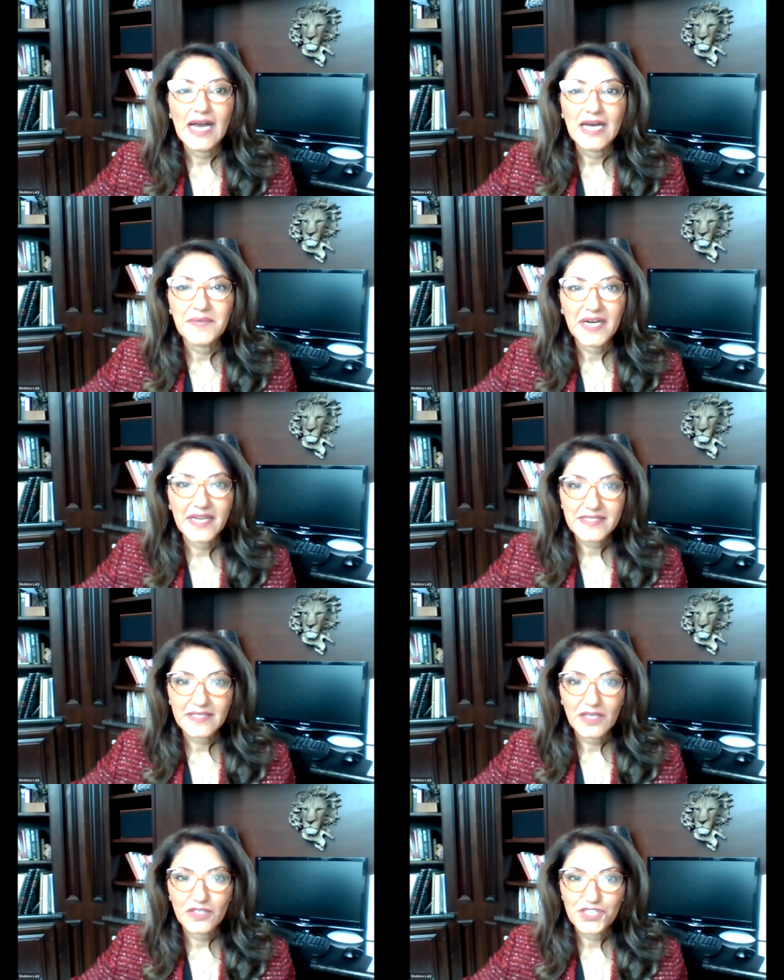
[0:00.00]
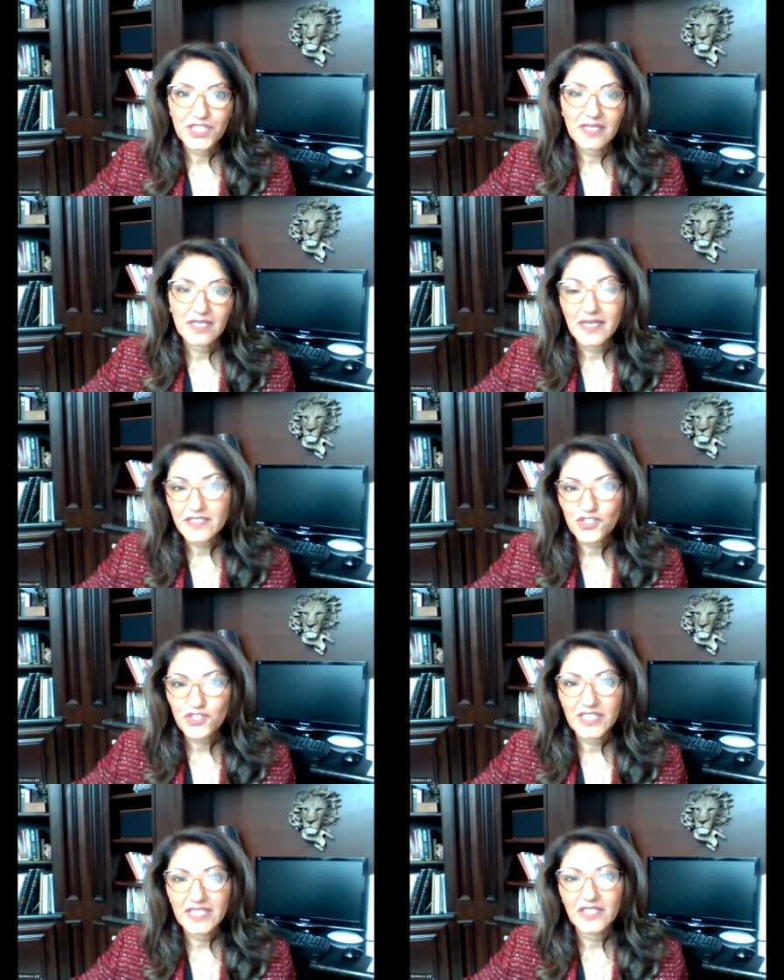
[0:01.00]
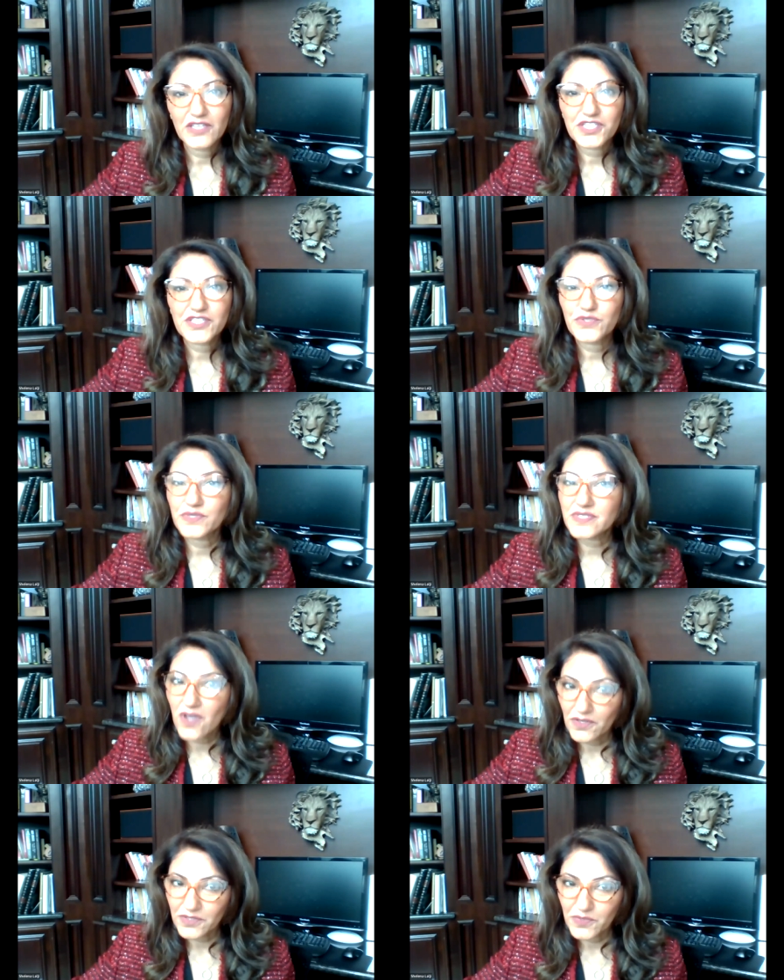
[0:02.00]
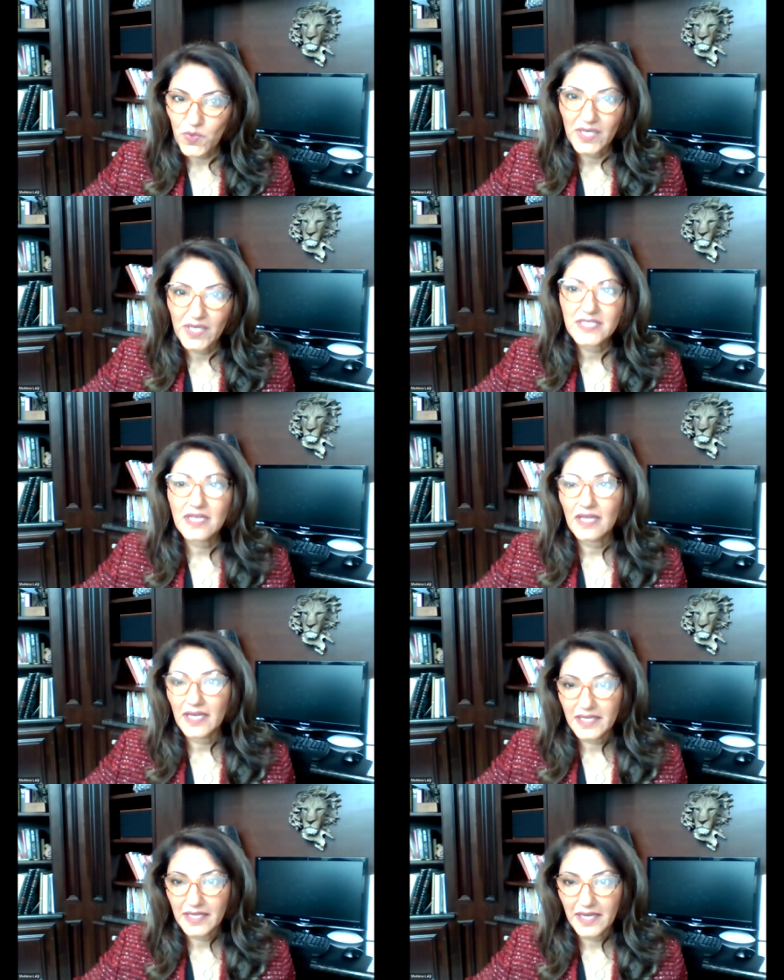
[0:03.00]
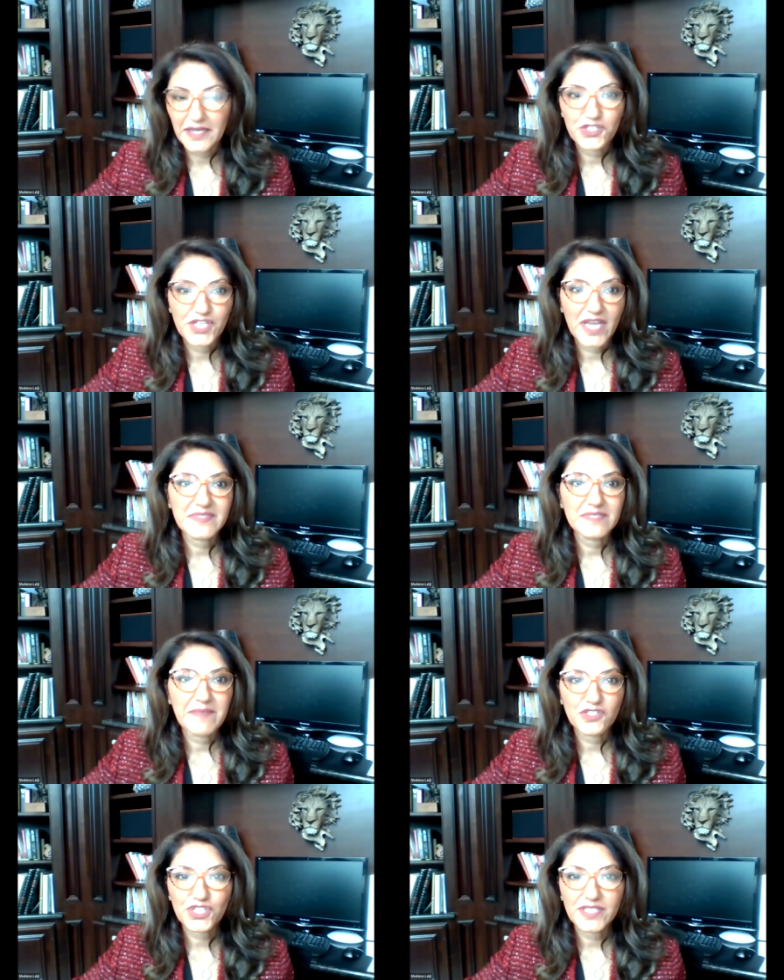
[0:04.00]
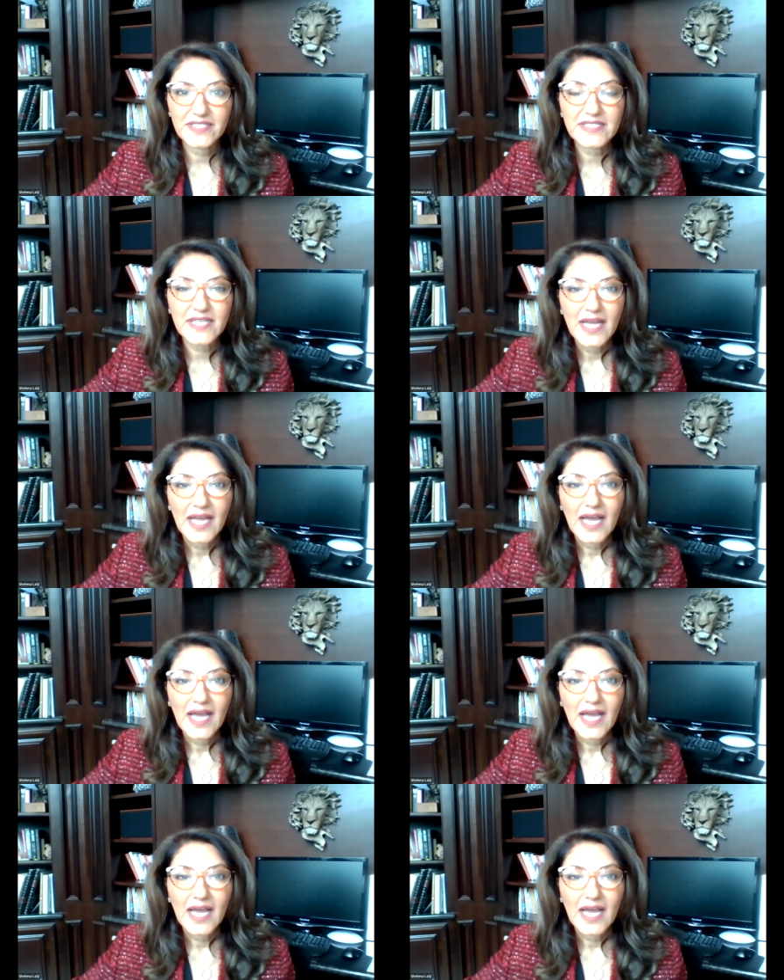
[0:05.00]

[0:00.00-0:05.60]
um, and Lalji, Ayeez and Shelena Lalji Student Scholar Award, like uh, James mentioned.